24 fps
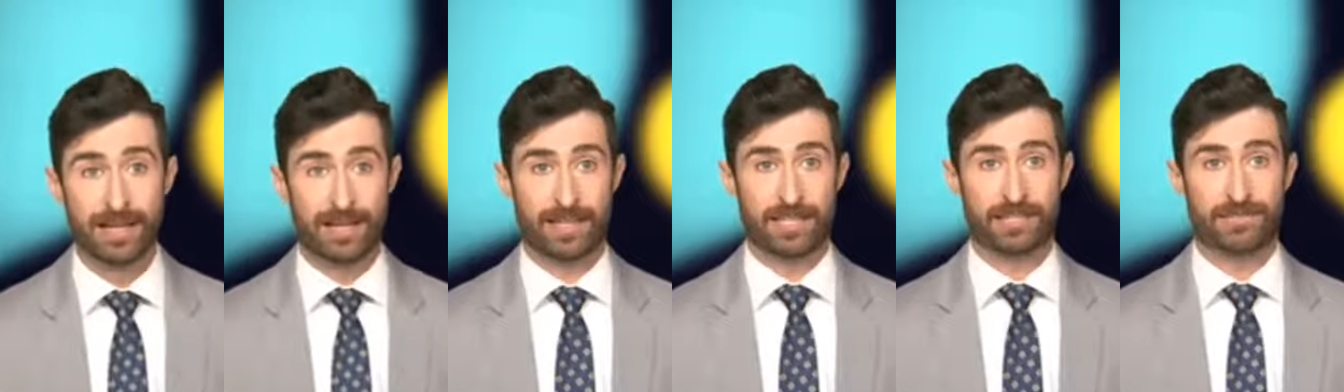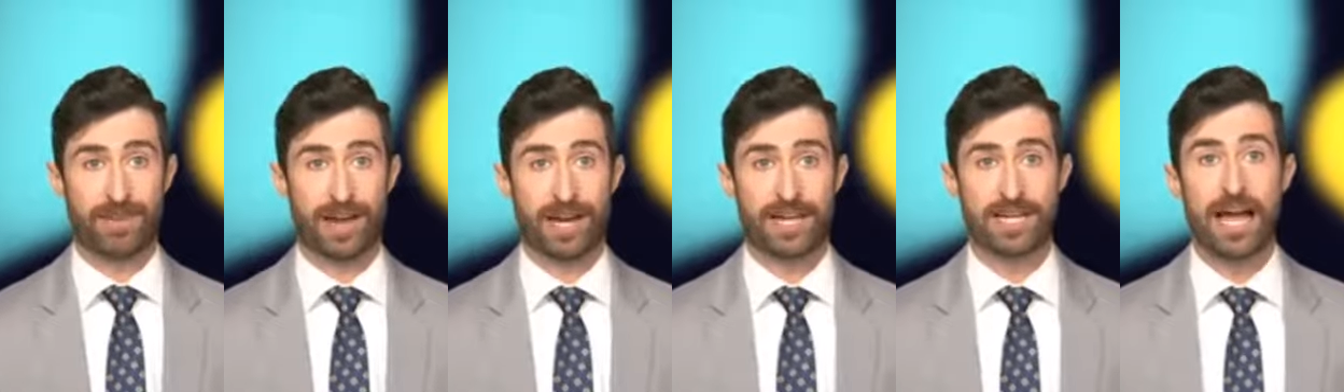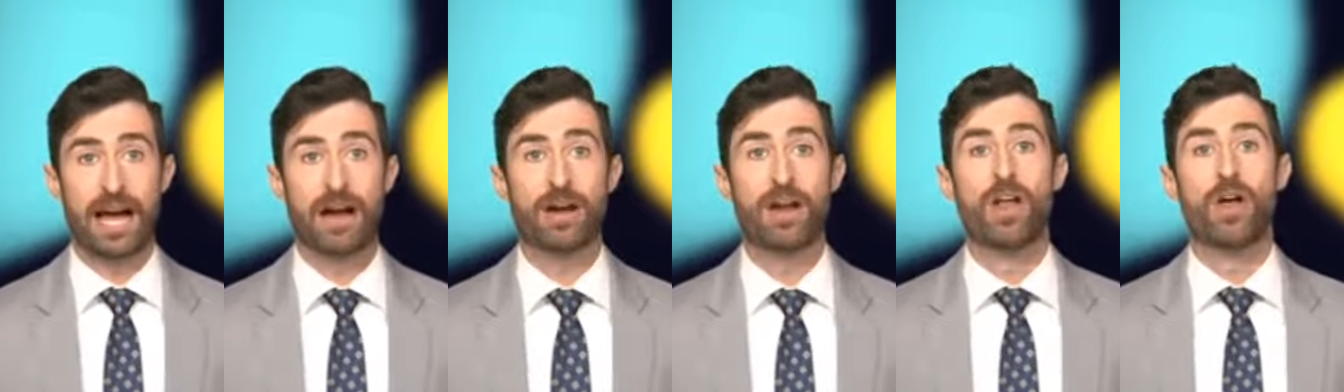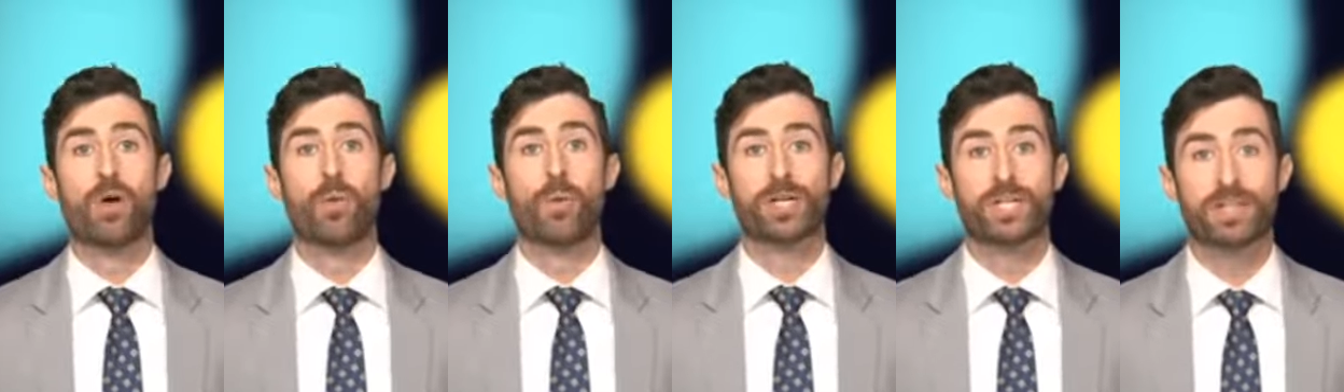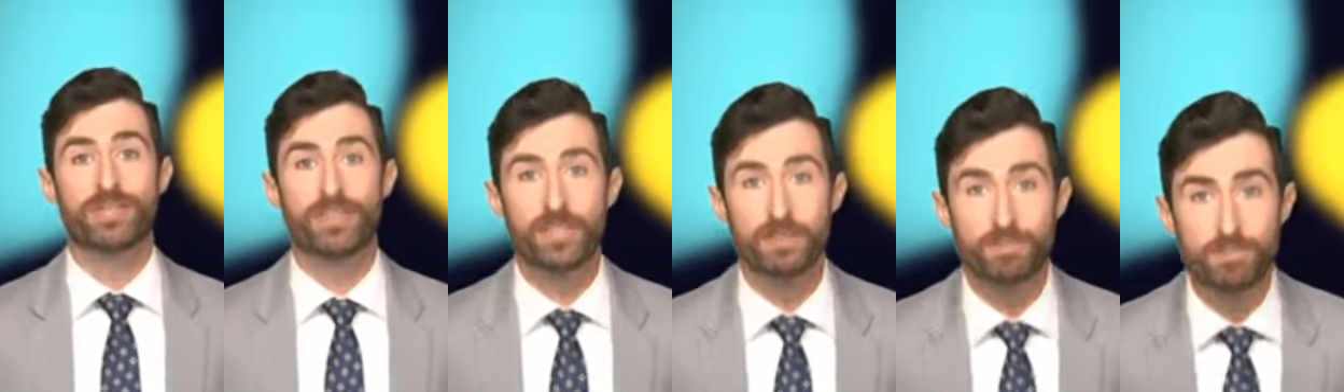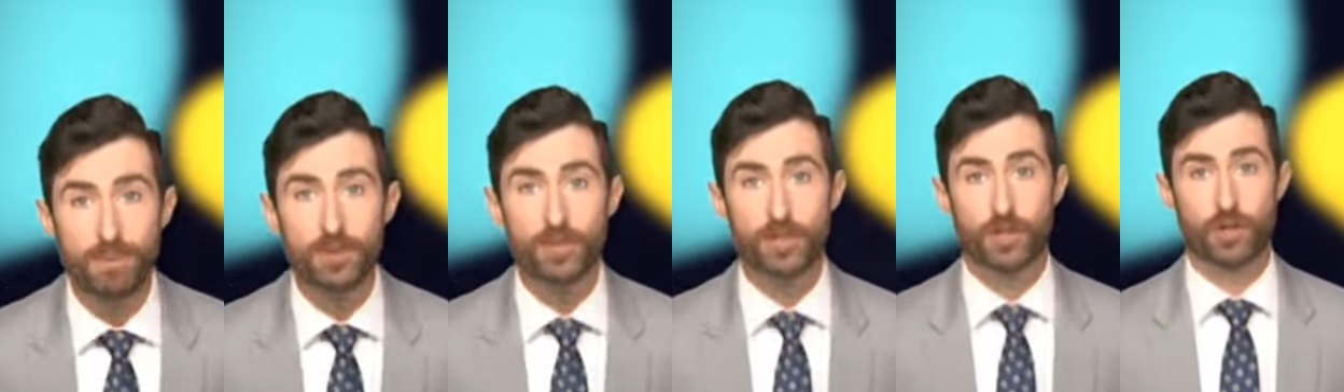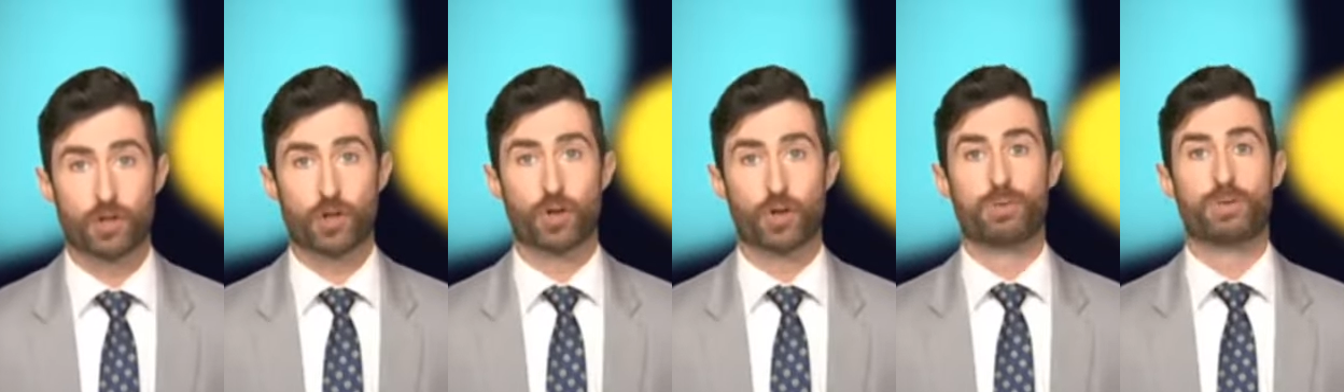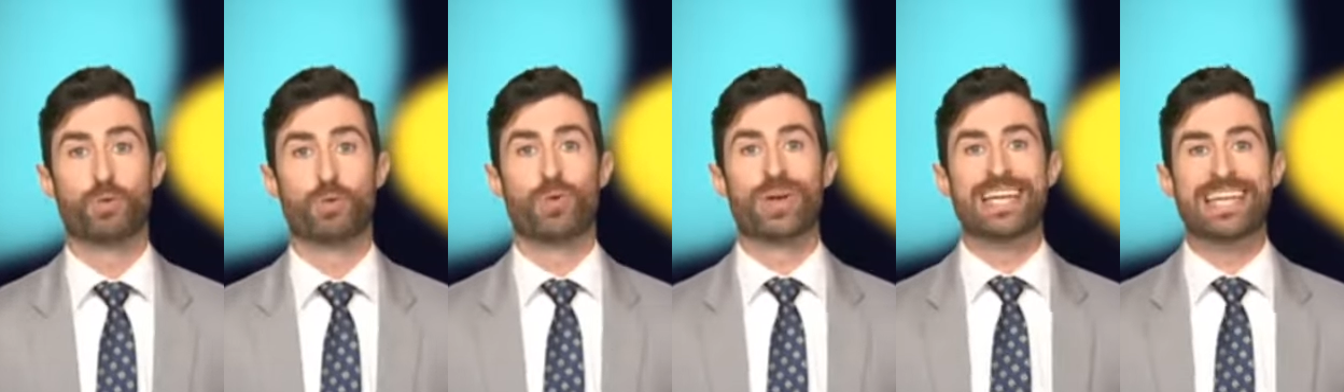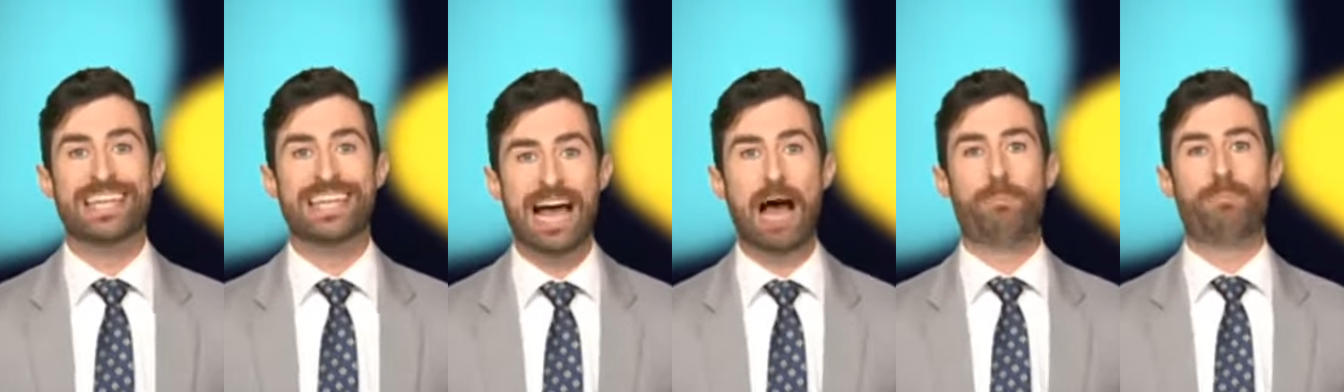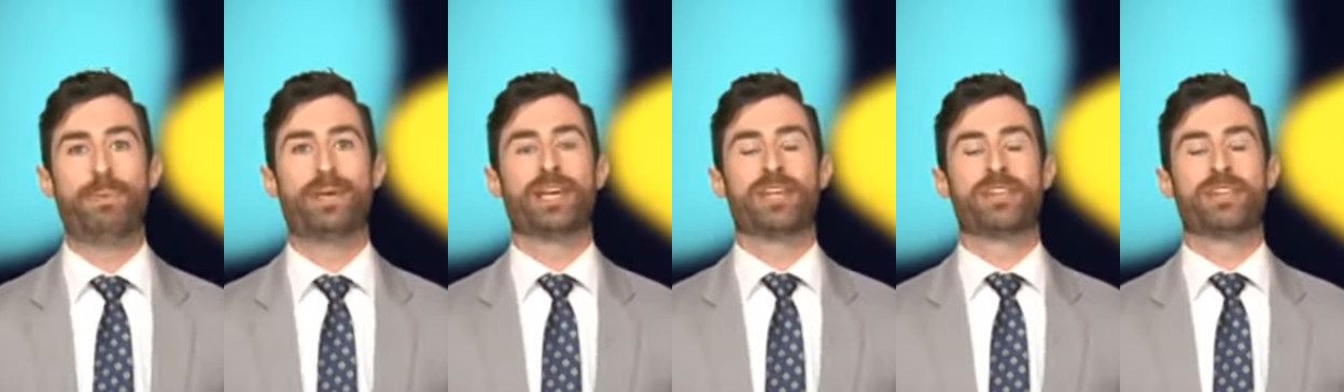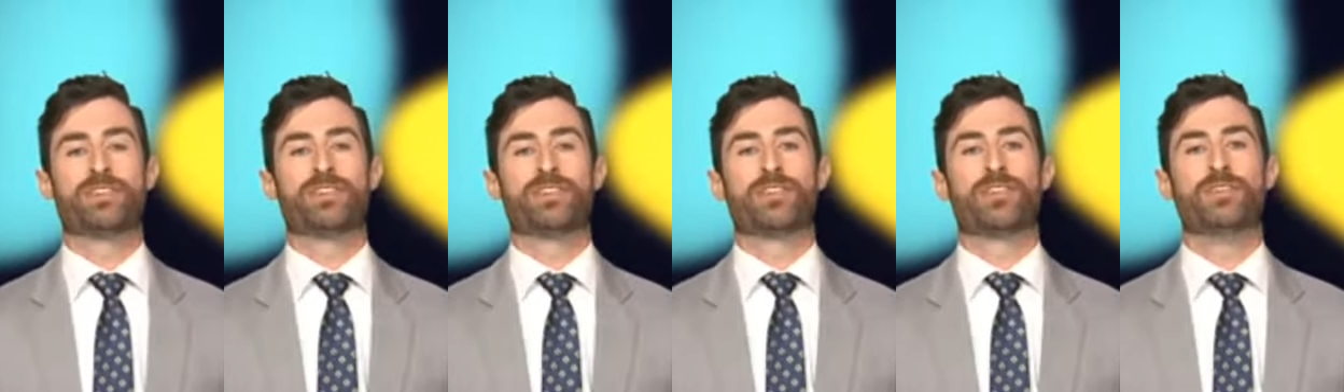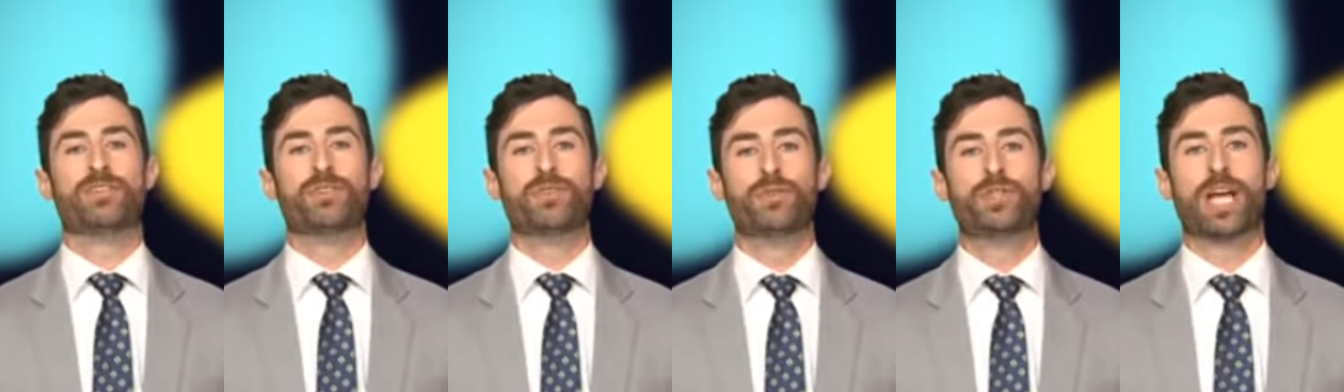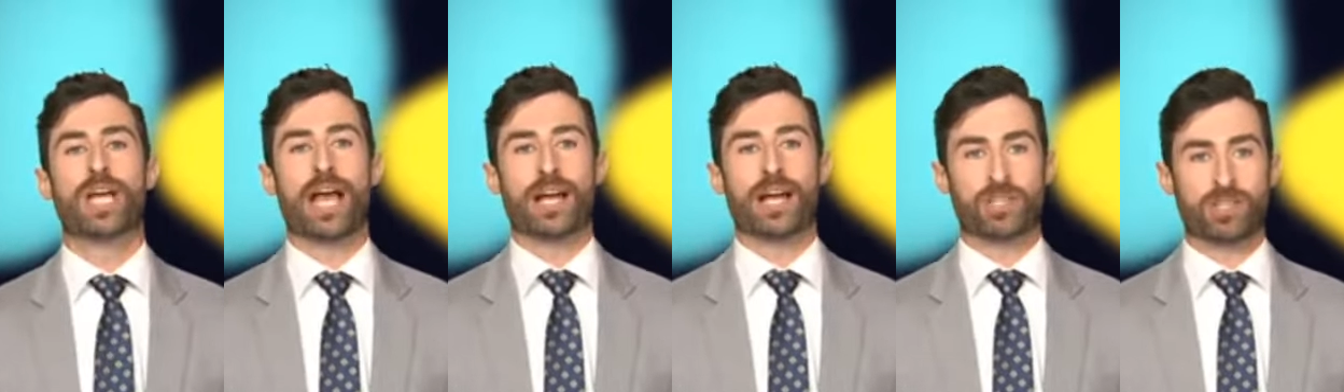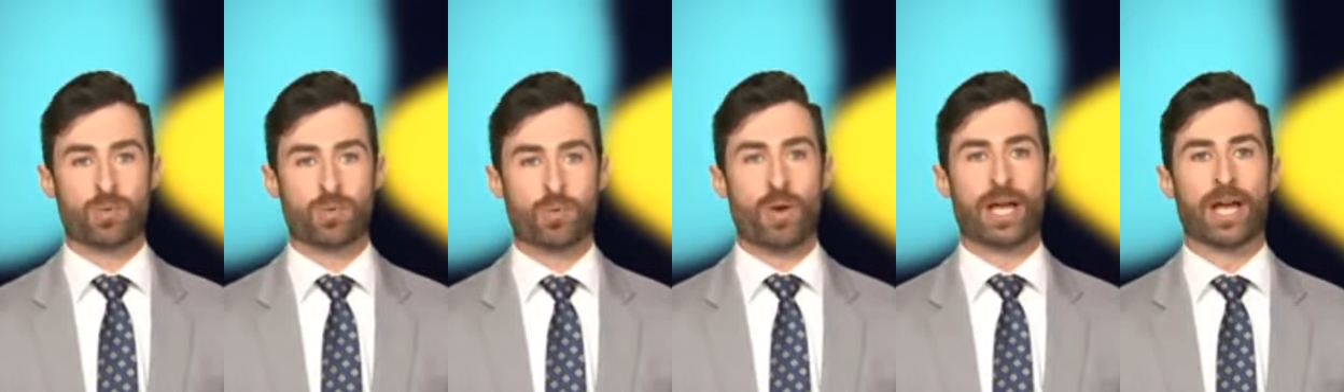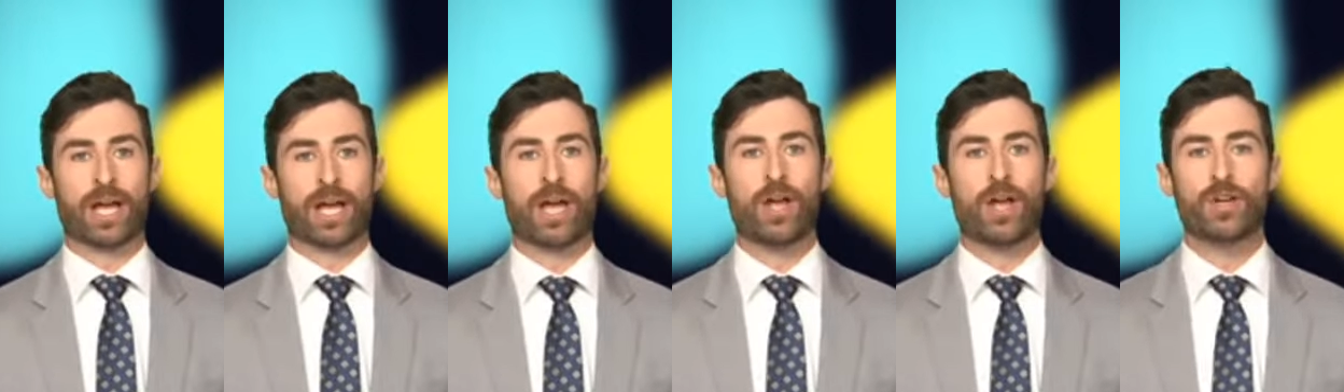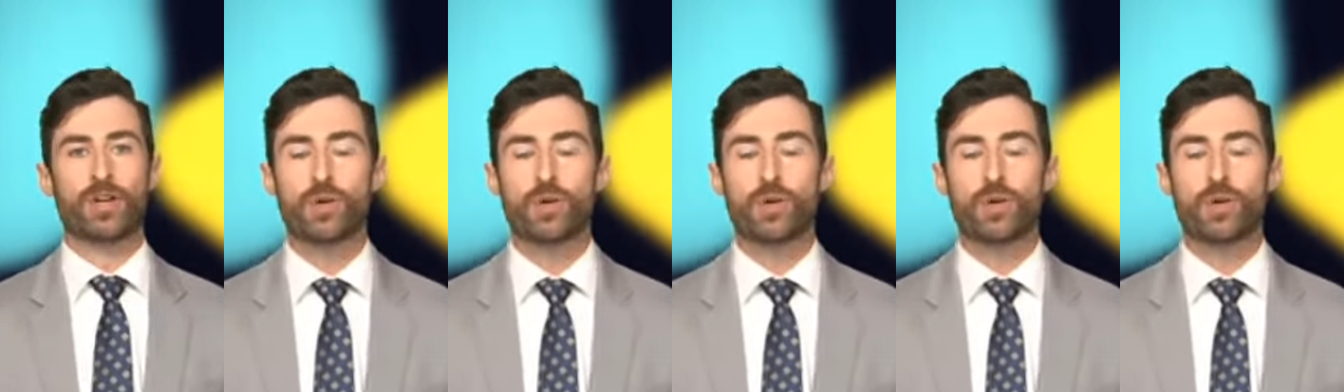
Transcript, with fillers: Let's find out which of these music groups would not be considered New Jack Swing,